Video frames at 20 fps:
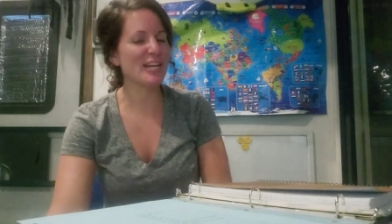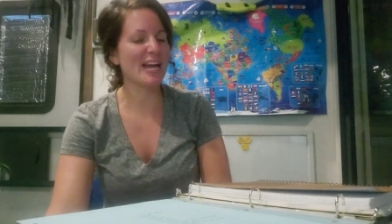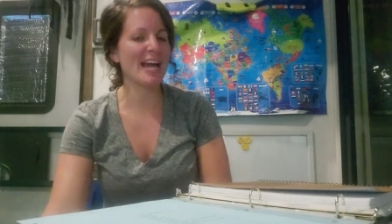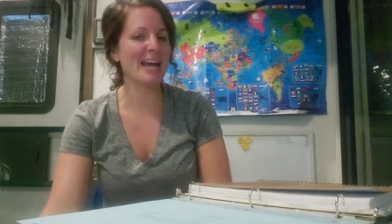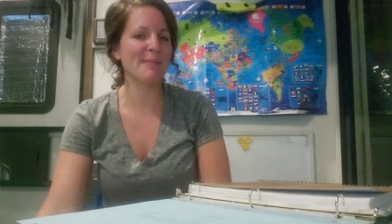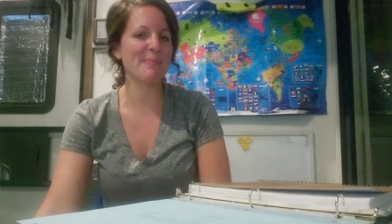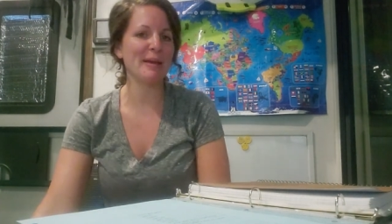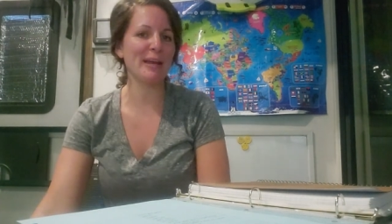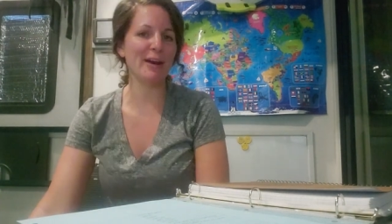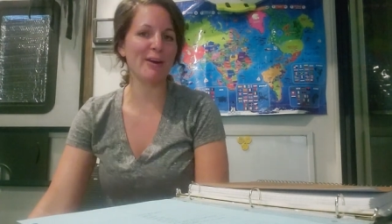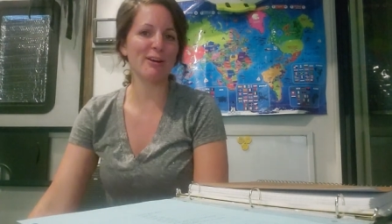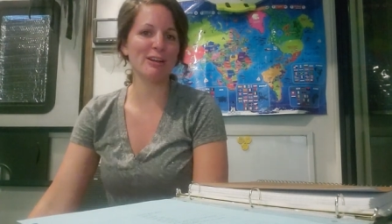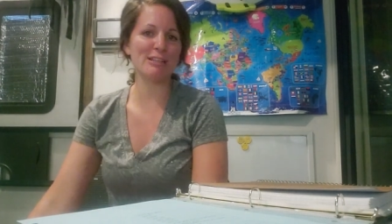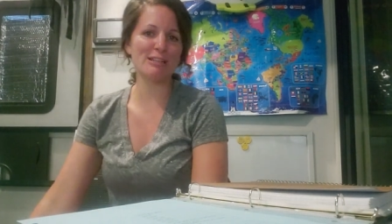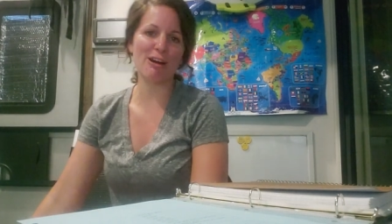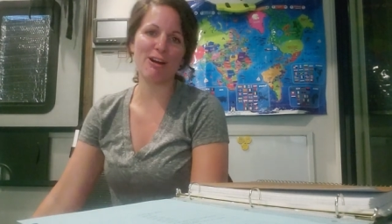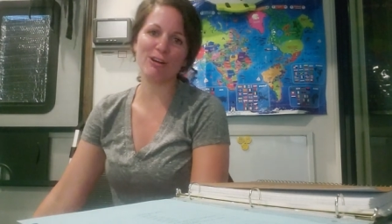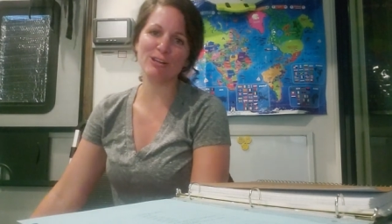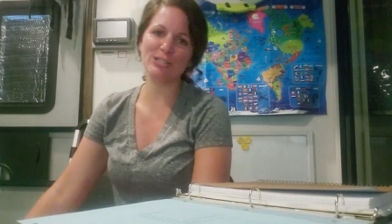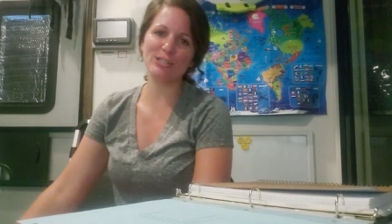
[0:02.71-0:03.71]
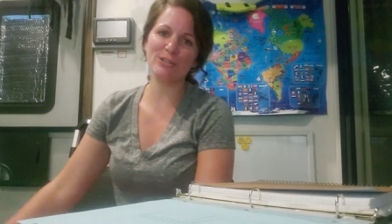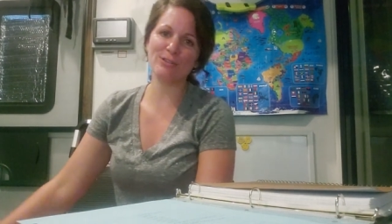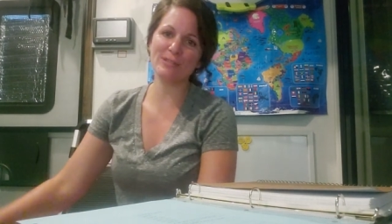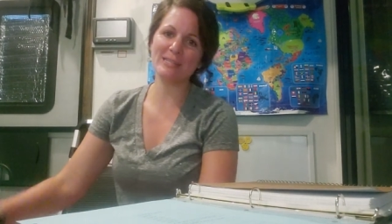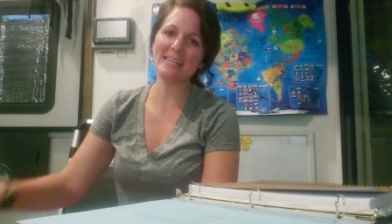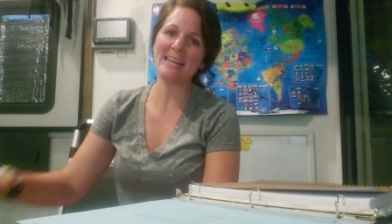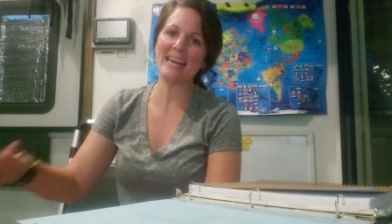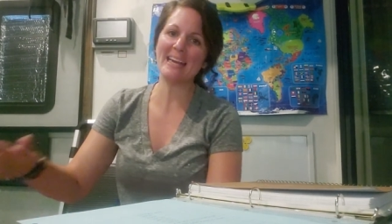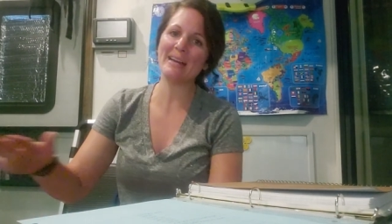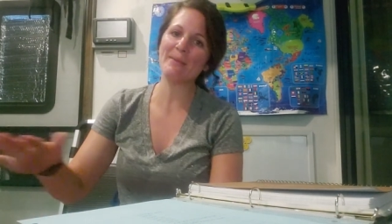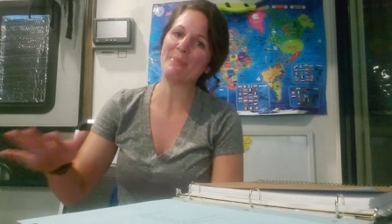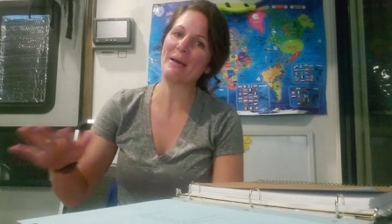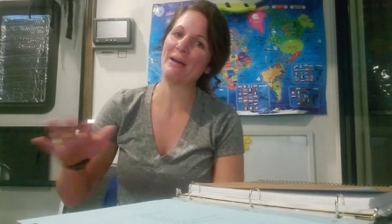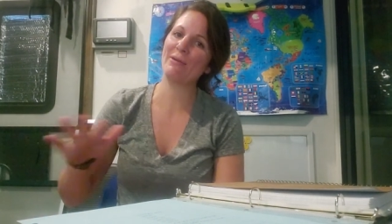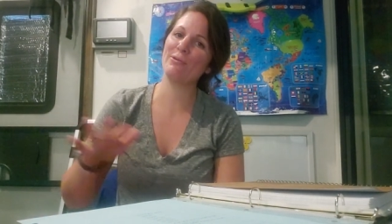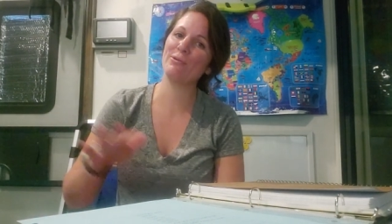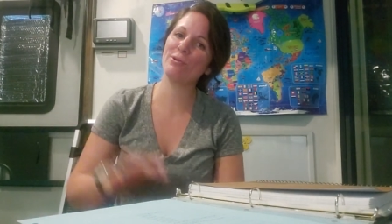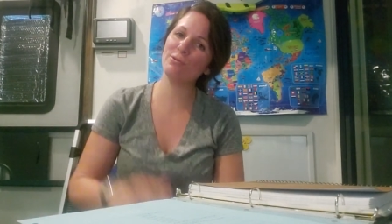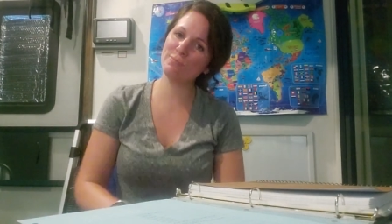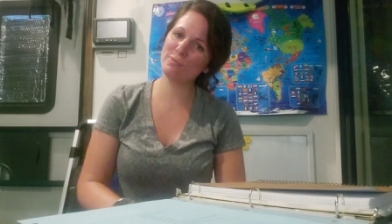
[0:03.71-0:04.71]
I'm here to talk to you today
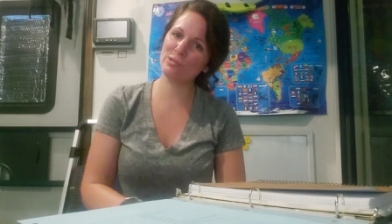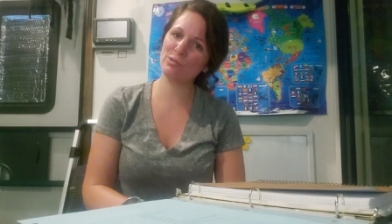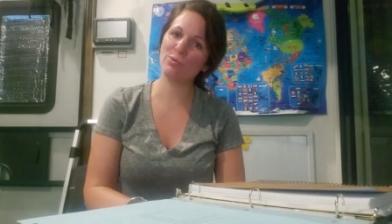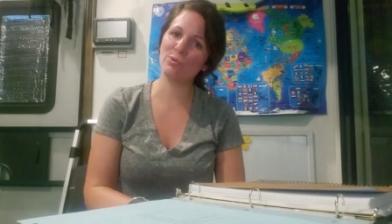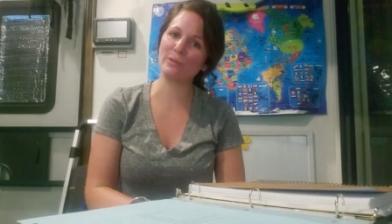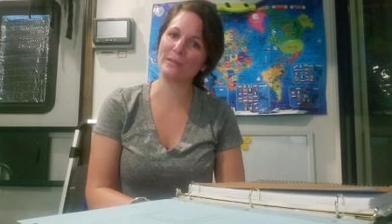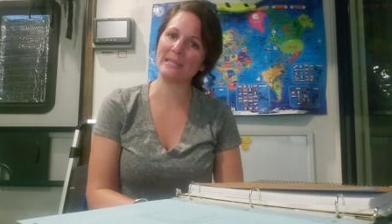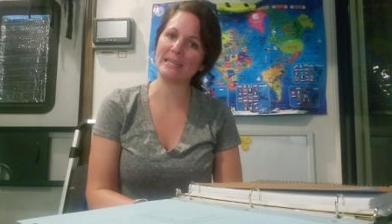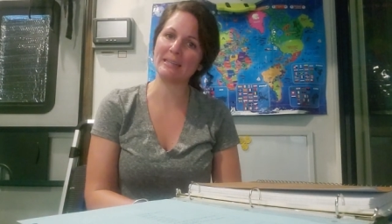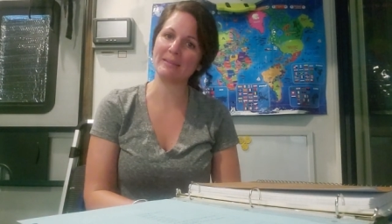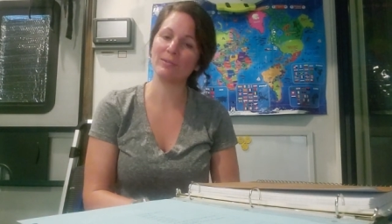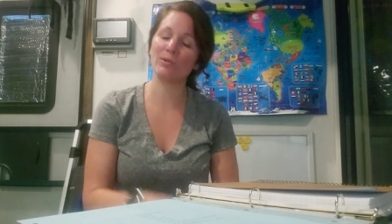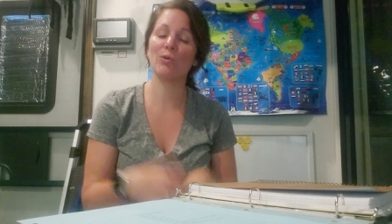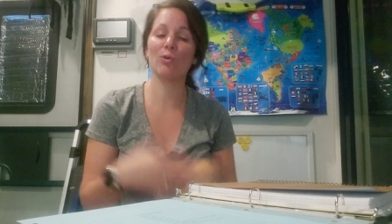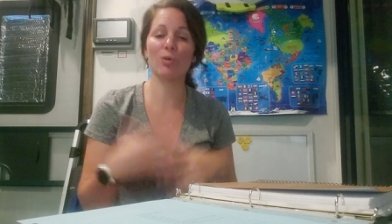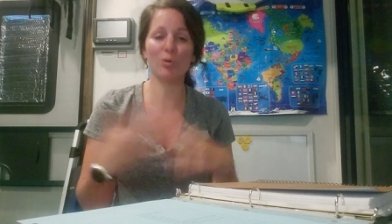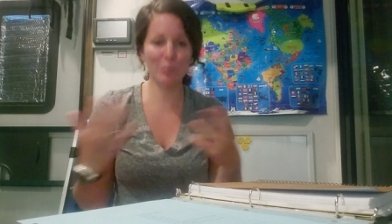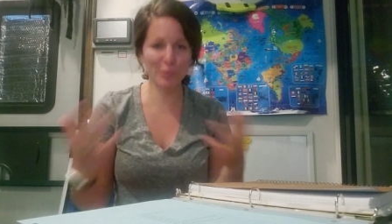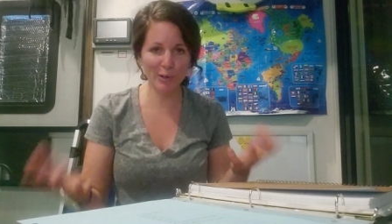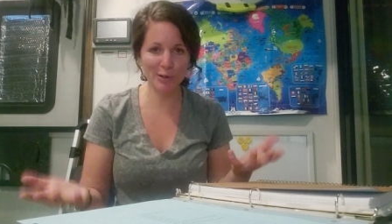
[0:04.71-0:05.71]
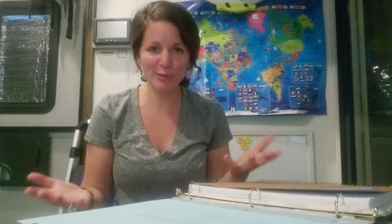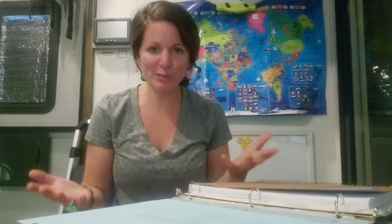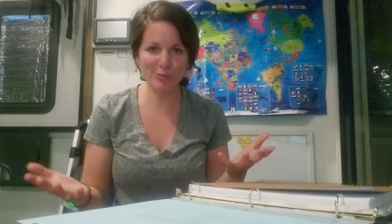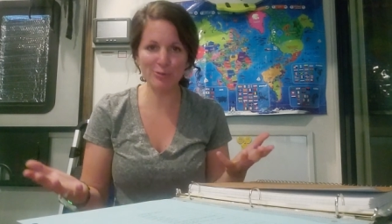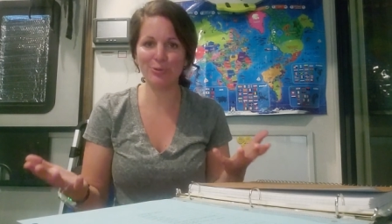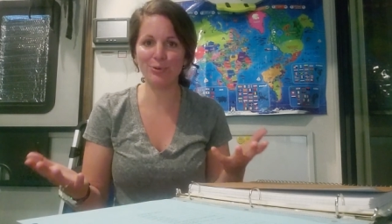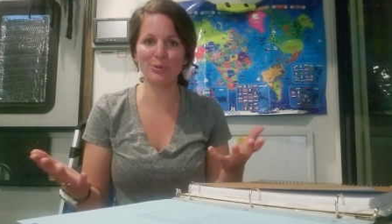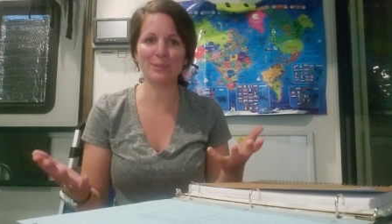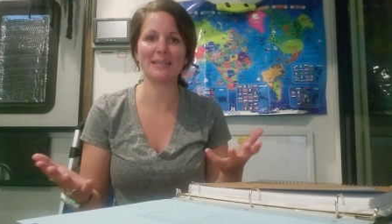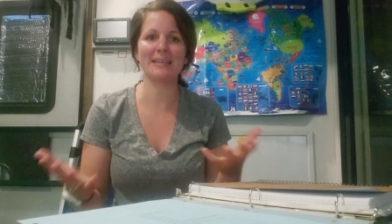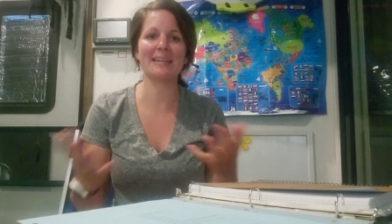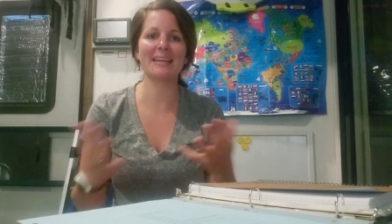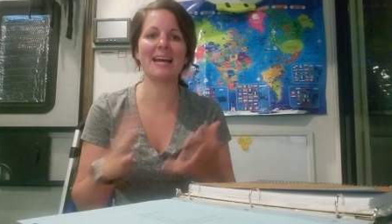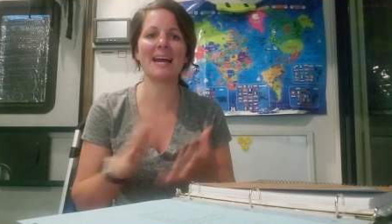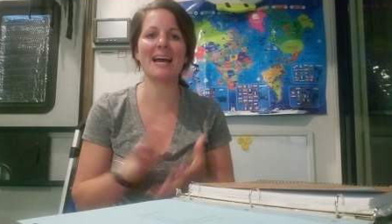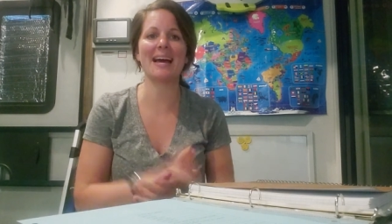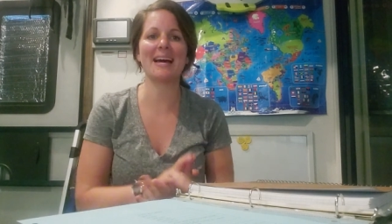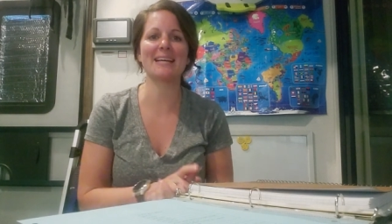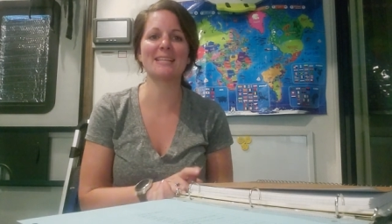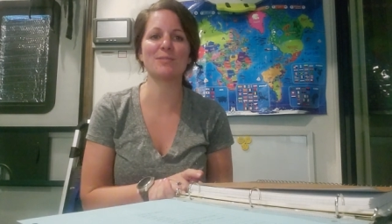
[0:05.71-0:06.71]
about homeschooling, or road schooling
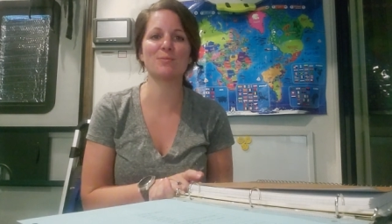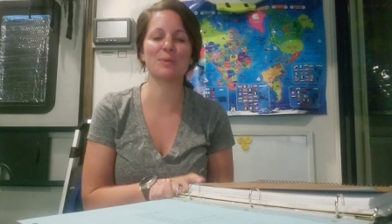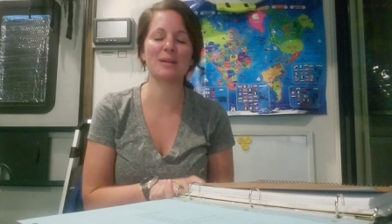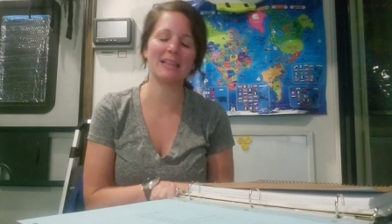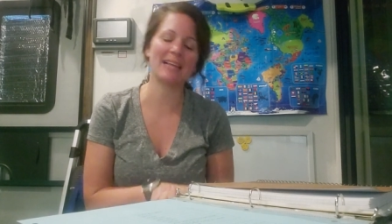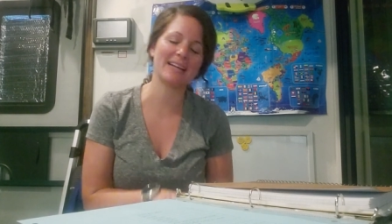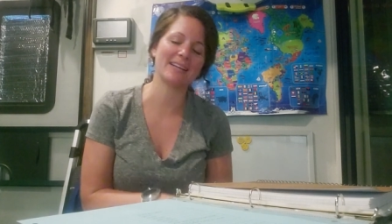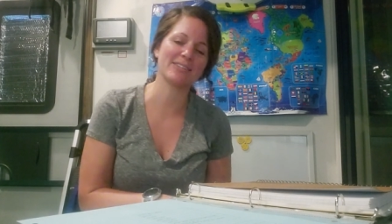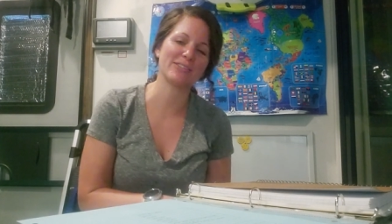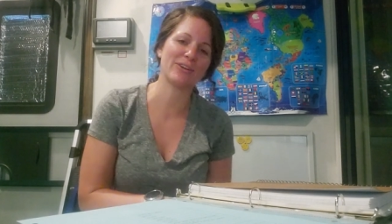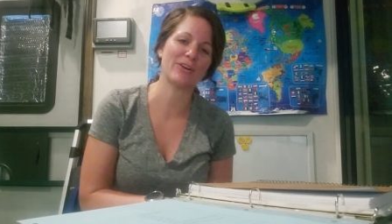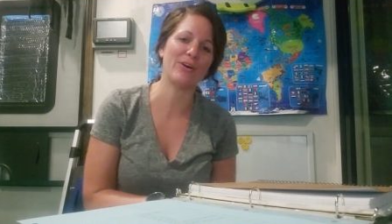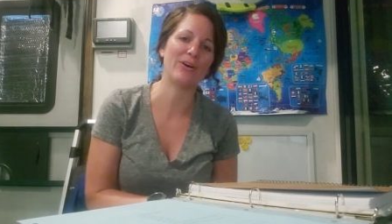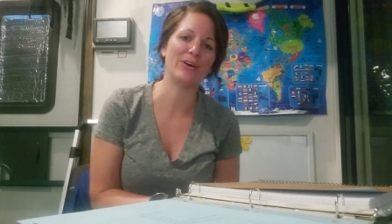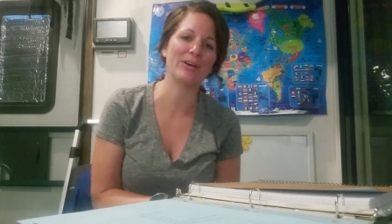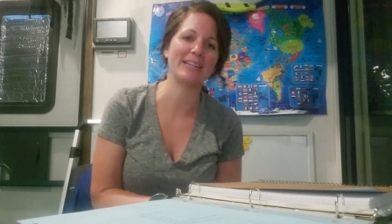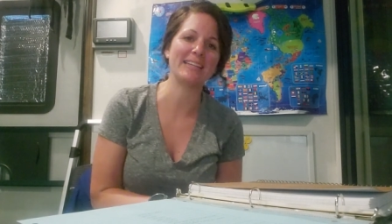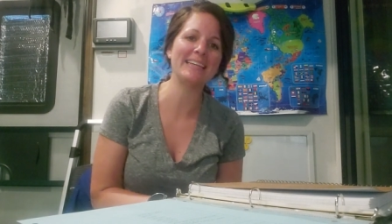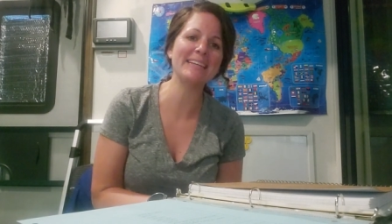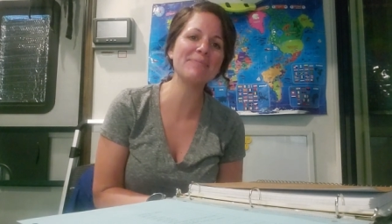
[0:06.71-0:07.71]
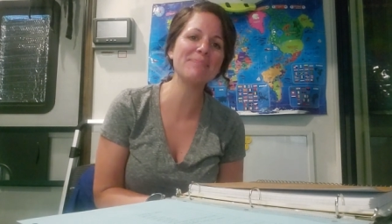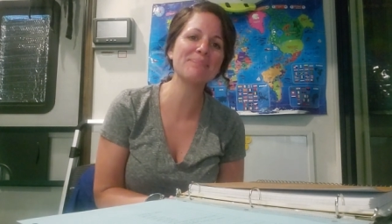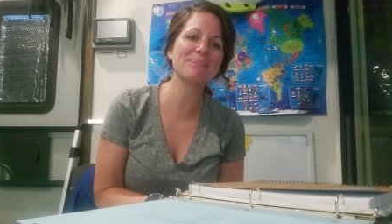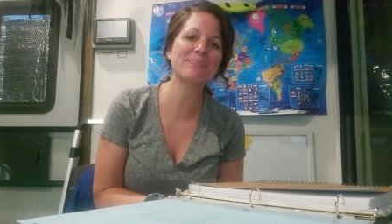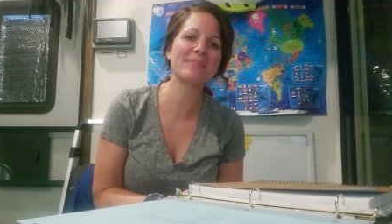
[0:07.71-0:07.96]
as we like to call it.